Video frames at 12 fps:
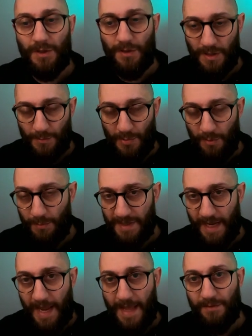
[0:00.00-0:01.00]
we're going to probably
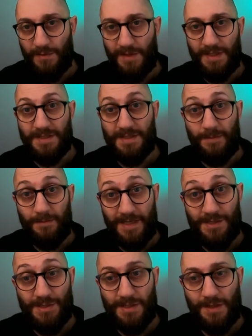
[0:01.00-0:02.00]
have already some
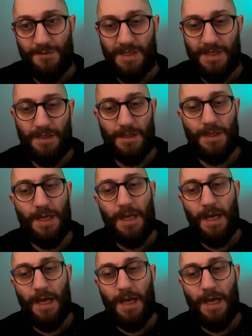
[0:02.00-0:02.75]
legendary gear.